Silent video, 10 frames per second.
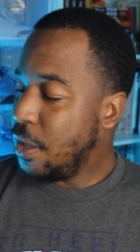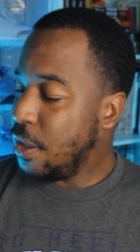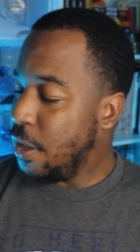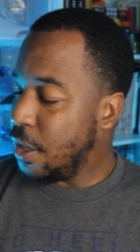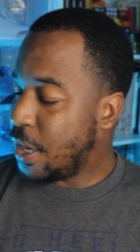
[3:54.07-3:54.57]

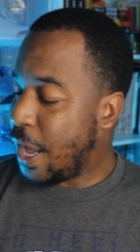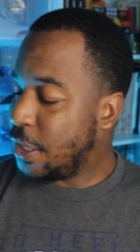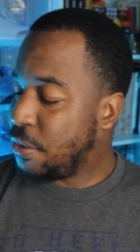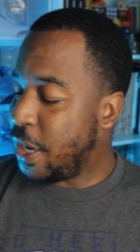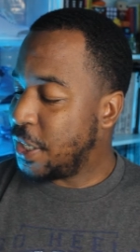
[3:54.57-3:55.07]
the
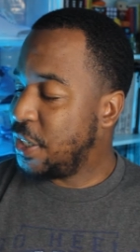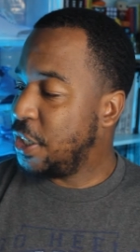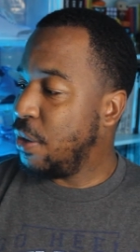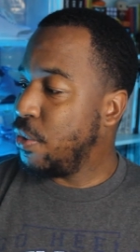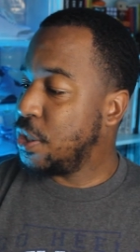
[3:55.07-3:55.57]
contrast
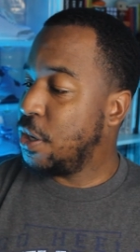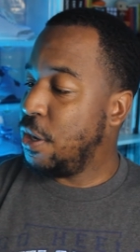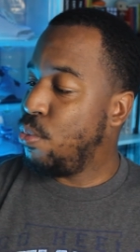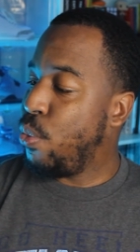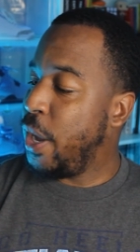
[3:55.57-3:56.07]
stitching was a
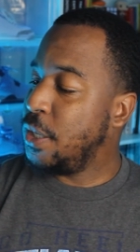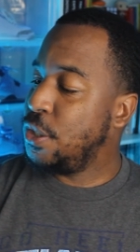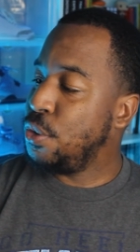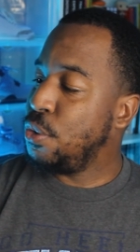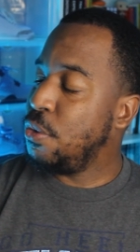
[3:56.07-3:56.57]
good way
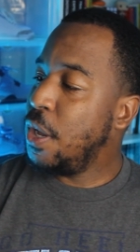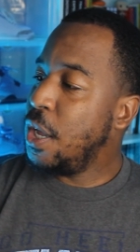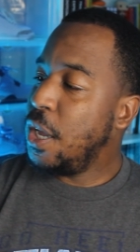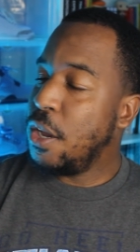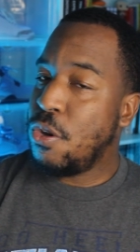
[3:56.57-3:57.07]
to
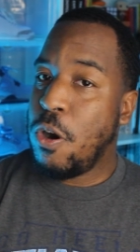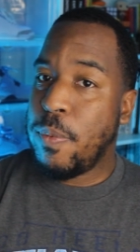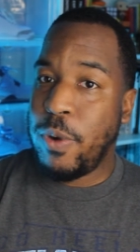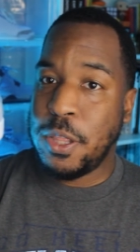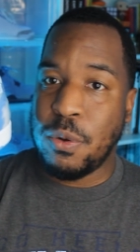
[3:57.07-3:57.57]

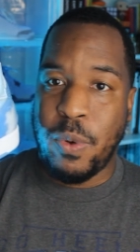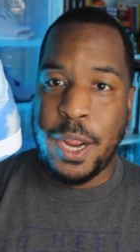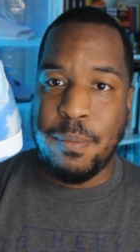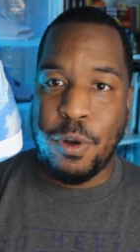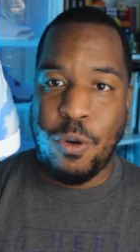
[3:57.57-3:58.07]
incorporate the
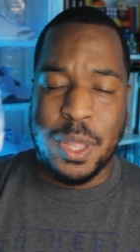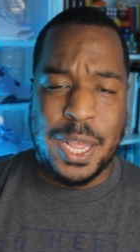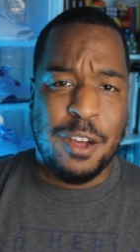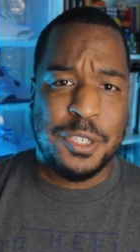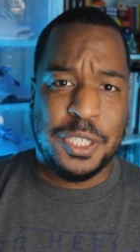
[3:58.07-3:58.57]
rainbow
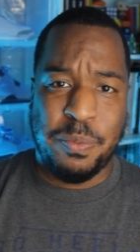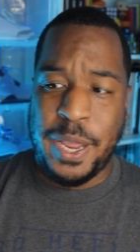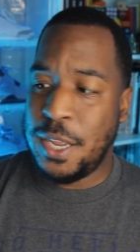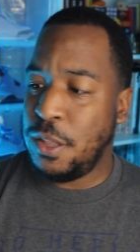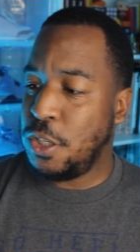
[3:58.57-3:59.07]
without just
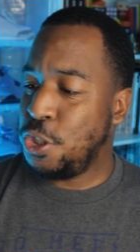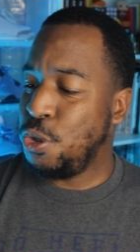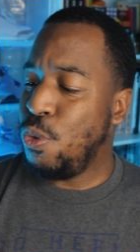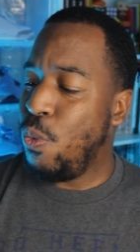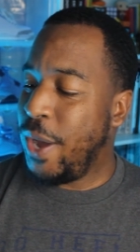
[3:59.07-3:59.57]
making the
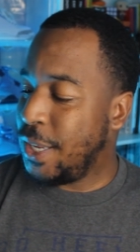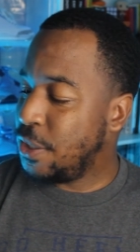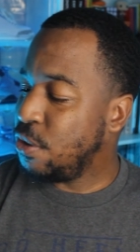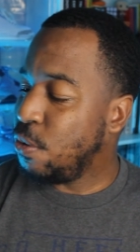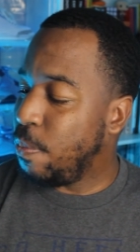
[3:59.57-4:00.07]
shoe way
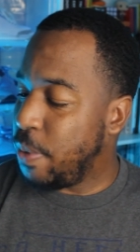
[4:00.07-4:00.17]
too